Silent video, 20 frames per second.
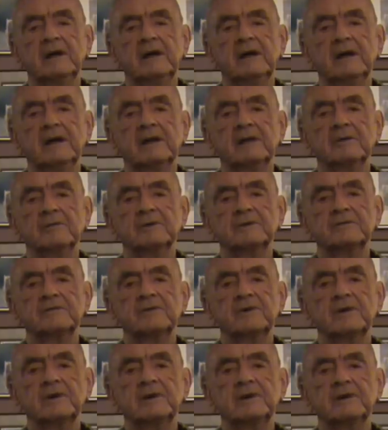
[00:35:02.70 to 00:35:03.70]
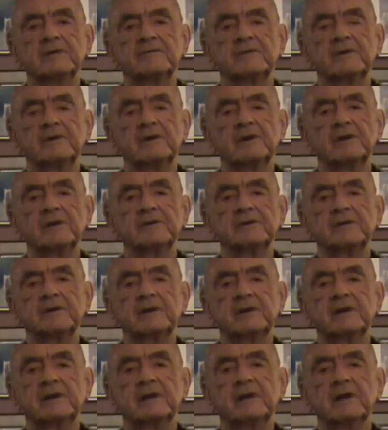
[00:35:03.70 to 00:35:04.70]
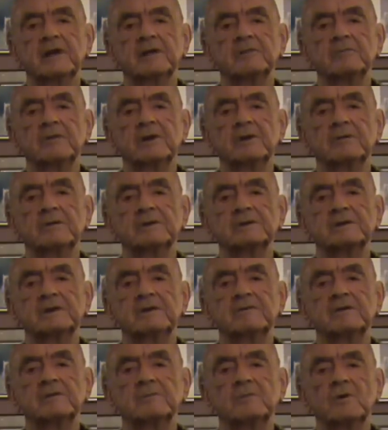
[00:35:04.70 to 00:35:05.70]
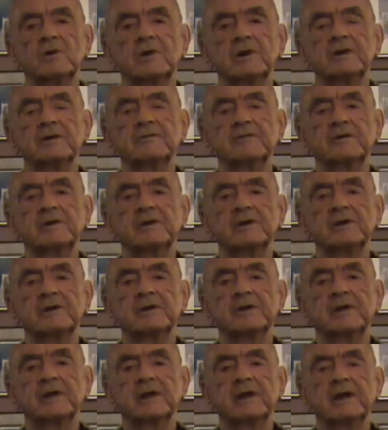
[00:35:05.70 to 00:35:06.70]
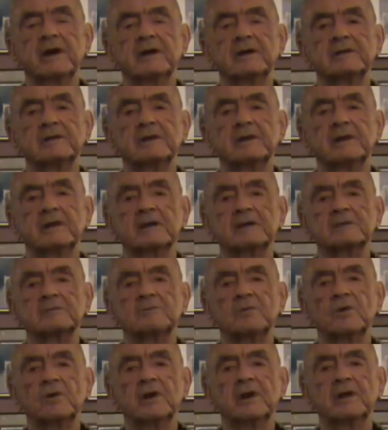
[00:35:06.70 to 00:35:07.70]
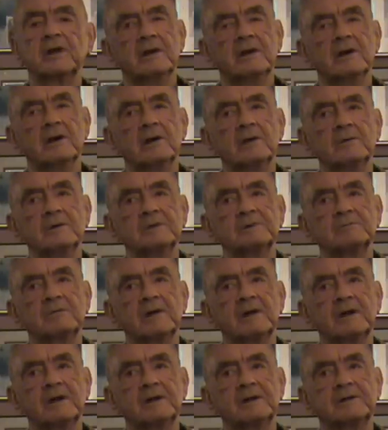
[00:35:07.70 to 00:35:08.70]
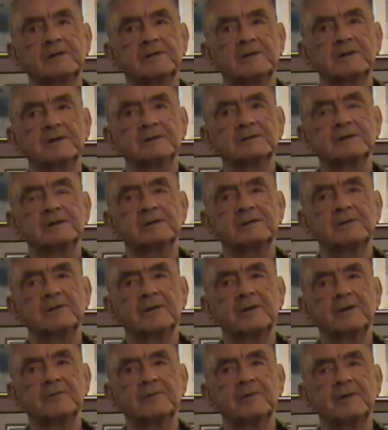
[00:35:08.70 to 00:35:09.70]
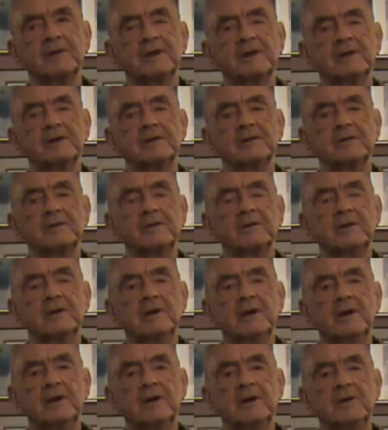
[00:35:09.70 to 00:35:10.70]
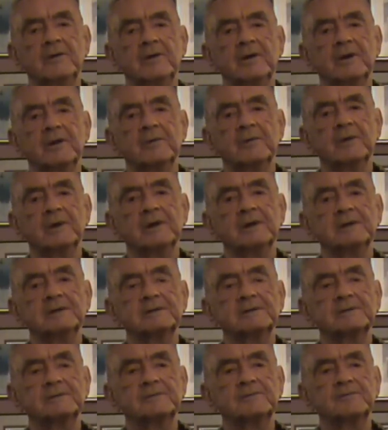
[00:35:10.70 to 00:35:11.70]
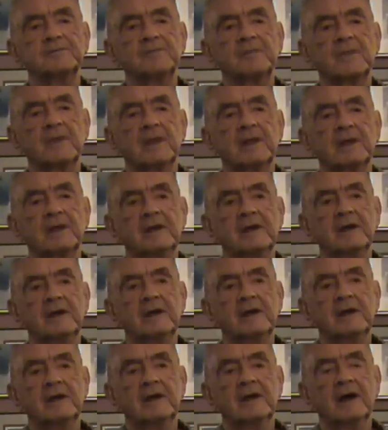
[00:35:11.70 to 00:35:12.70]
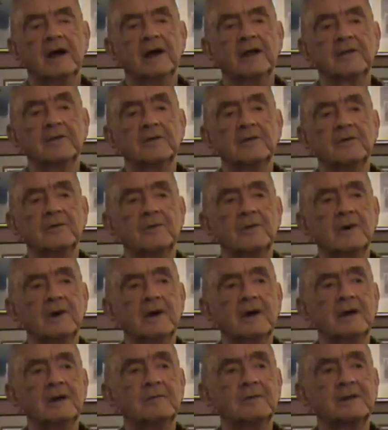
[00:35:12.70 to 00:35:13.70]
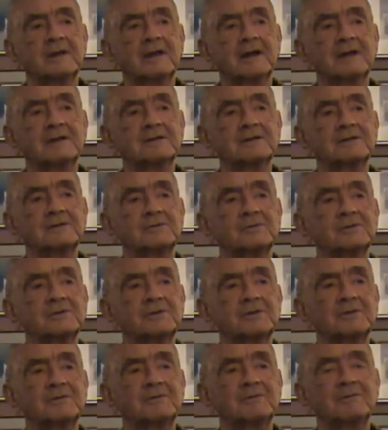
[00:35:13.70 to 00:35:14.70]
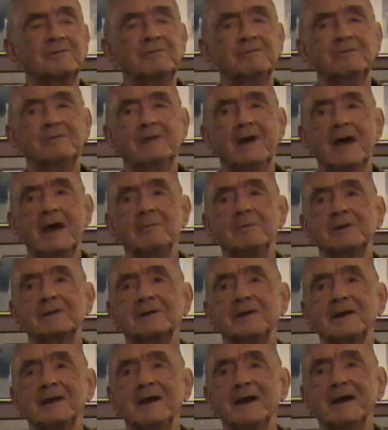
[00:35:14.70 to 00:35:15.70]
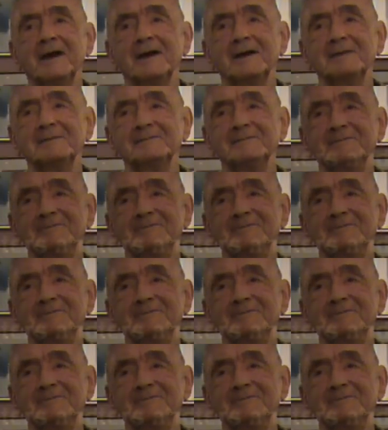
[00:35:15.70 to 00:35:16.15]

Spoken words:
And it was very difficult to get in, but it was even more difficult to get out the next morning. They always planted trees at the end of the runways. I don't know why, but that just was a habit they had.